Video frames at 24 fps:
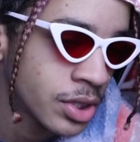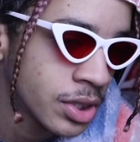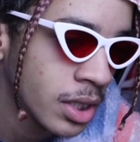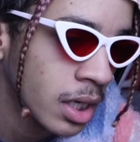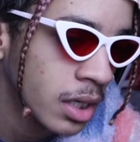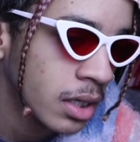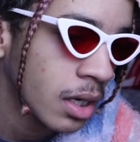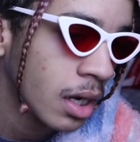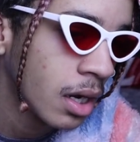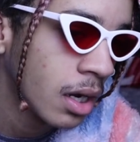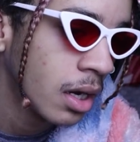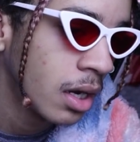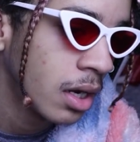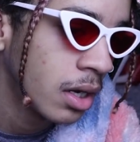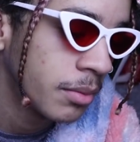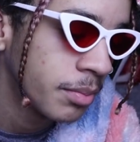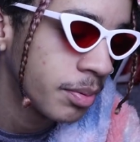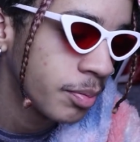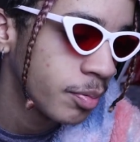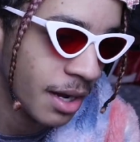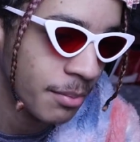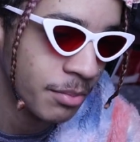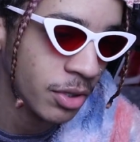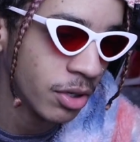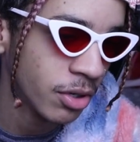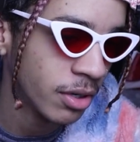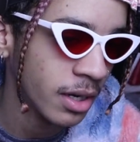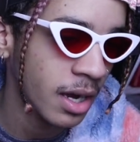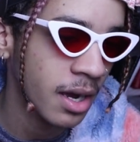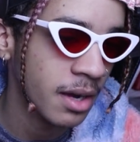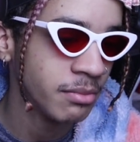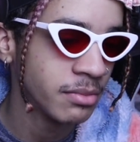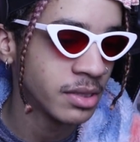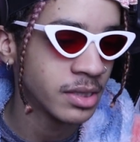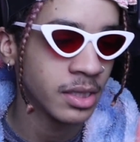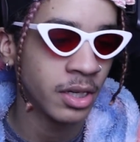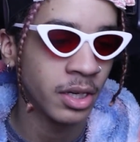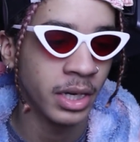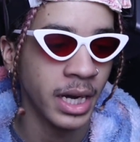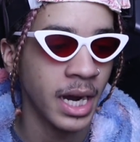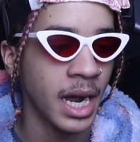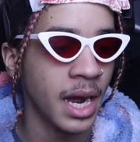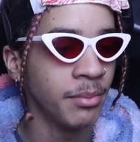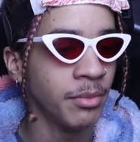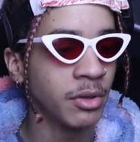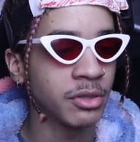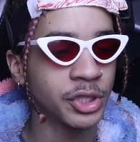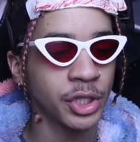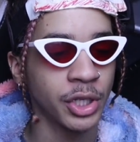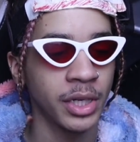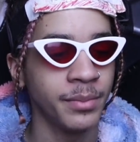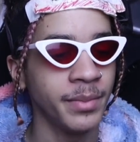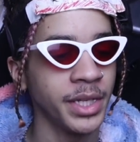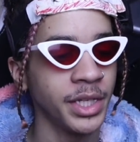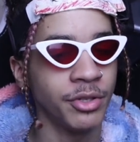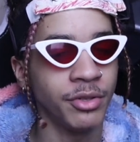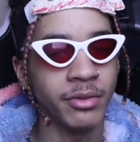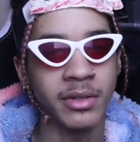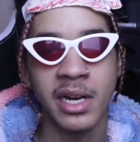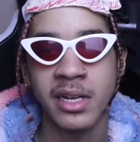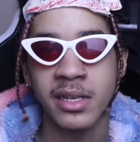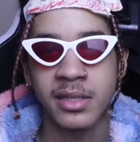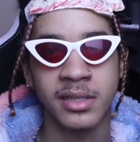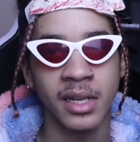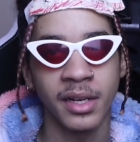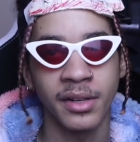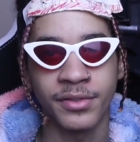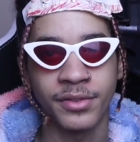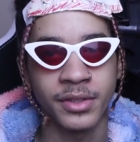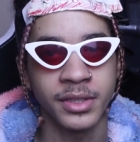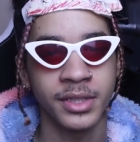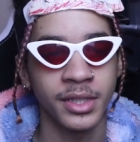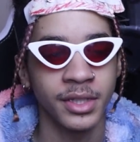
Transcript: Shut up! I'm not trying to make you guys suffer